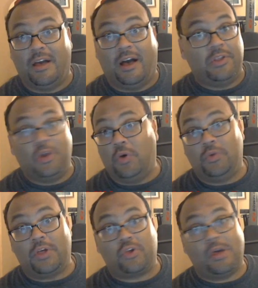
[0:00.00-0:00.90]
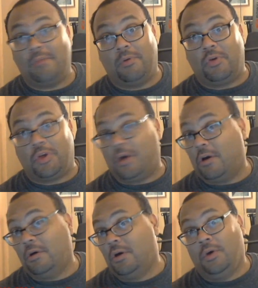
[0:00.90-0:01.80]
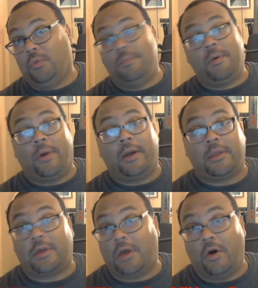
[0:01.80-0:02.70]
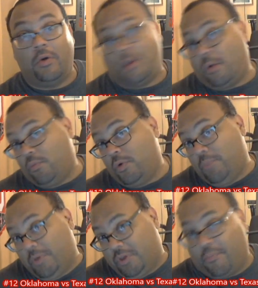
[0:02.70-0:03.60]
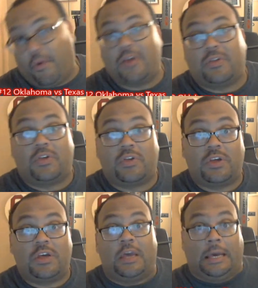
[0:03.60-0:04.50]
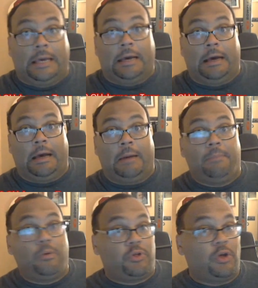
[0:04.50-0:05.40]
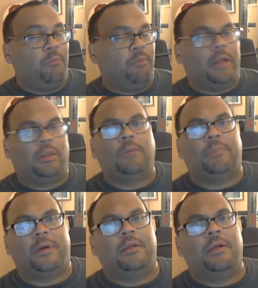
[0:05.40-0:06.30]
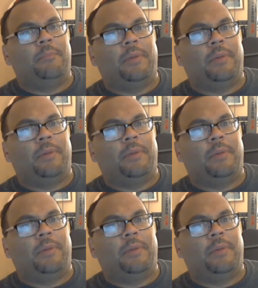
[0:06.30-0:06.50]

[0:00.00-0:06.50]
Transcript: I know that Shane Buechele would be ready to go, and I wouldn't be surprised to see Buechele play a little bit,